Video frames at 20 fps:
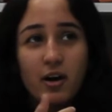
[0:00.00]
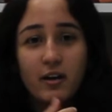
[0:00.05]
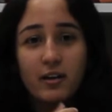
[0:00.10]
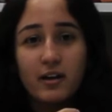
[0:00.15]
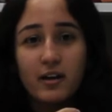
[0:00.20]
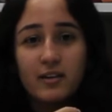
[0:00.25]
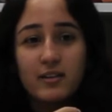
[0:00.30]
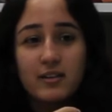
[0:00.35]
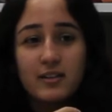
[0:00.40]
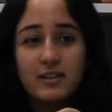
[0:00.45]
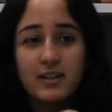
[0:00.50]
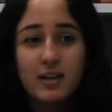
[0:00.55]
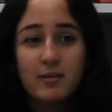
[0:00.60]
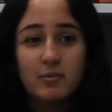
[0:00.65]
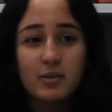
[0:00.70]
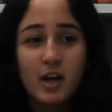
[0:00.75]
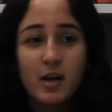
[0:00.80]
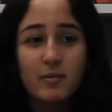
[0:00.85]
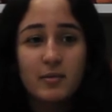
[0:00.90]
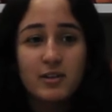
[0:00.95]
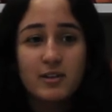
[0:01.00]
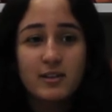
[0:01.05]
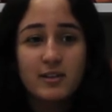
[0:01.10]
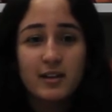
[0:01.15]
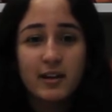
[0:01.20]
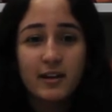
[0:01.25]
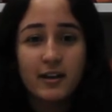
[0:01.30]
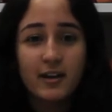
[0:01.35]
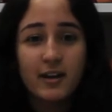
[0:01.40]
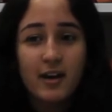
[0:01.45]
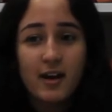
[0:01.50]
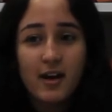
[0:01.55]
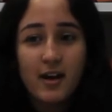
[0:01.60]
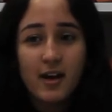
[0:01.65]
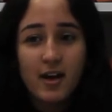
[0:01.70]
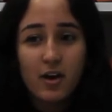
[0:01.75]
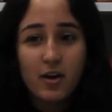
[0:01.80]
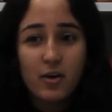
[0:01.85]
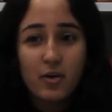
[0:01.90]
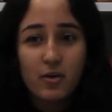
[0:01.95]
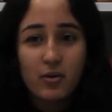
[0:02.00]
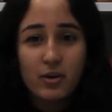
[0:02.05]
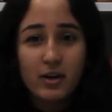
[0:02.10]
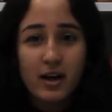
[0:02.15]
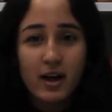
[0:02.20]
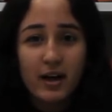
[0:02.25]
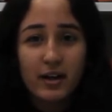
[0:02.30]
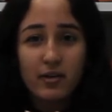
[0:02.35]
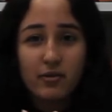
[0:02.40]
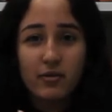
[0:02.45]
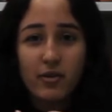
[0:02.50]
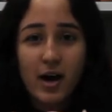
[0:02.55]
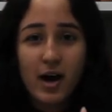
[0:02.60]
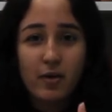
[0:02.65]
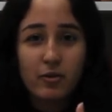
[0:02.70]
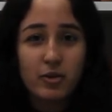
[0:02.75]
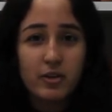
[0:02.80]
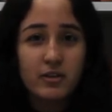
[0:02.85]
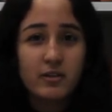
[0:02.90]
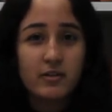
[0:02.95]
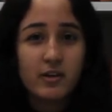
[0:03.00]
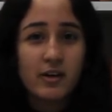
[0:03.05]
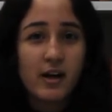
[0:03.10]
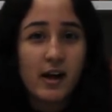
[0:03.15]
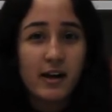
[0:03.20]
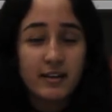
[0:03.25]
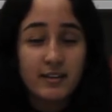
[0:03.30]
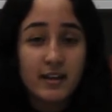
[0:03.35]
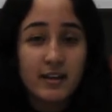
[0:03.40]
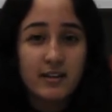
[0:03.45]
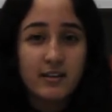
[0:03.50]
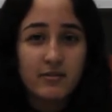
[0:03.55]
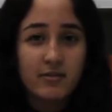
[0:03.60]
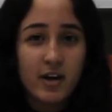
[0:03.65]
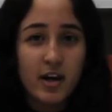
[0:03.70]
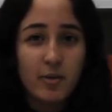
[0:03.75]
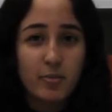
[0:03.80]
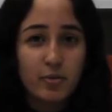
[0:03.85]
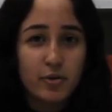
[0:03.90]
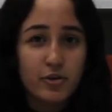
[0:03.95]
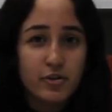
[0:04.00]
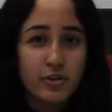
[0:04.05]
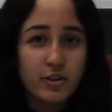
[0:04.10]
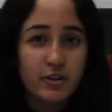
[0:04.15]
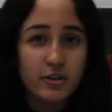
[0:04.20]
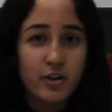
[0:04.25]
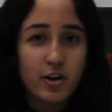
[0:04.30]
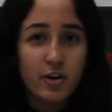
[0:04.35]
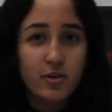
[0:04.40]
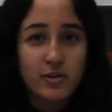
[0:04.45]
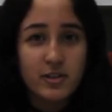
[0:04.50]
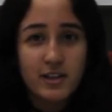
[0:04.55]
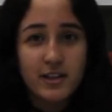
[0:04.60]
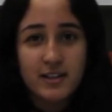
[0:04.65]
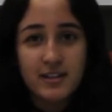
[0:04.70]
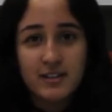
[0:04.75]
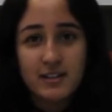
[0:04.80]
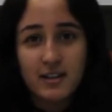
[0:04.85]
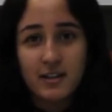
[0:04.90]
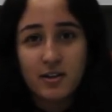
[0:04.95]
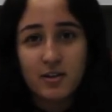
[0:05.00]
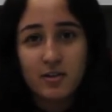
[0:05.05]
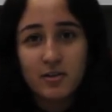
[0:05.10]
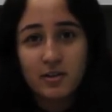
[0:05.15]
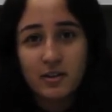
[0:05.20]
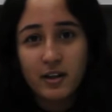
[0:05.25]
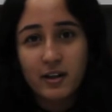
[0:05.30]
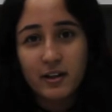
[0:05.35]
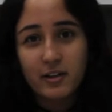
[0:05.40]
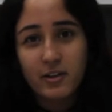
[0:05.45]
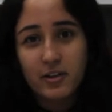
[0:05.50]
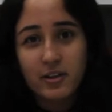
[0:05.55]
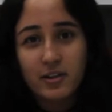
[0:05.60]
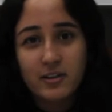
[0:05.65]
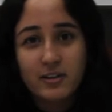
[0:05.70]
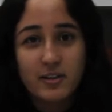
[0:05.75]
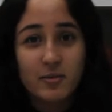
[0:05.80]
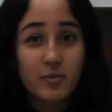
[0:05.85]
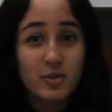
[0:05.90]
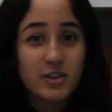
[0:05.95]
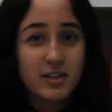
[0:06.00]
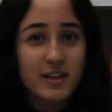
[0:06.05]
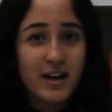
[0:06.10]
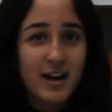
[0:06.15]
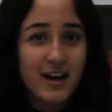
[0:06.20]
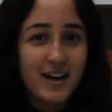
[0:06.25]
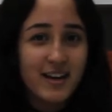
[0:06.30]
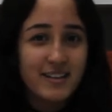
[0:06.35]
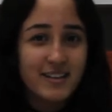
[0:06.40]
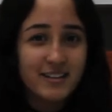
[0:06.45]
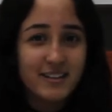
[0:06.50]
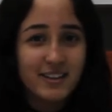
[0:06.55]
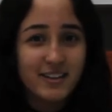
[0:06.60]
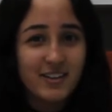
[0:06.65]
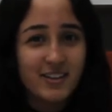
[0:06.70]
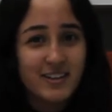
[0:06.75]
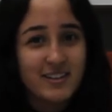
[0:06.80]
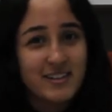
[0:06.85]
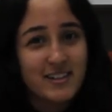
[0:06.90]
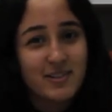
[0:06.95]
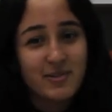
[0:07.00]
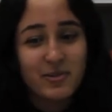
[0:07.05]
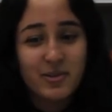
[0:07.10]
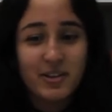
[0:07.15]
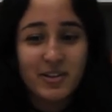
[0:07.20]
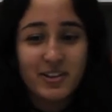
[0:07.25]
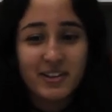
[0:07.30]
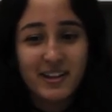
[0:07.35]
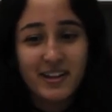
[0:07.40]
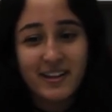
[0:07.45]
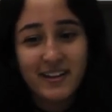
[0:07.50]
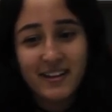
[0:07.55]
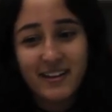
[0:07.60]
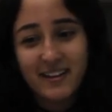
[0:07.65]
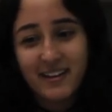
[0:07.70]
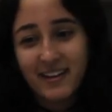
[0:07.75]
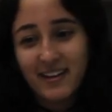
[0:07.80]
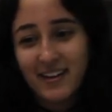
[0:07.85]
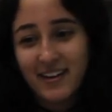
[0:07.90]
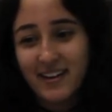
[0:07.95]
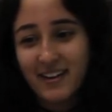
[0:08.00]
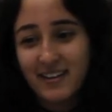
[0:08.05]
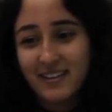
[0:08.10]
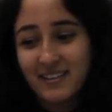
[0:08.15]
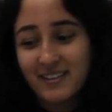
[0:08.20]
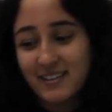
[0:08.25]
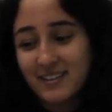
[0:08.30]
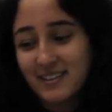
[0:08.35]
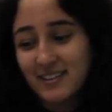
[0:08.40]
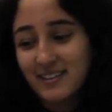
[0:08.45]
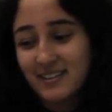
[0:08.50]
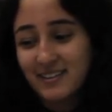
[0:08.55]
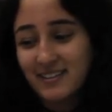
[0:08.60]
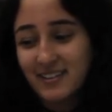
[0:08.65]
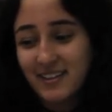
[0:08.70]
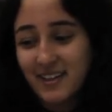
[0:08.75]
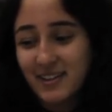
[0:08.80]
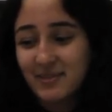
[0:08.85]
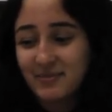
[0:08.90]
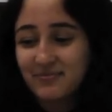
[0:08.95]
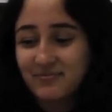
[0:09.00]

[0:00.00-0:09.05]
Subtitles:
and at the same time it's like kind of how you identify a person. They always like say, oh, like look at someone's eyes and like you can see who they're like. And yeah,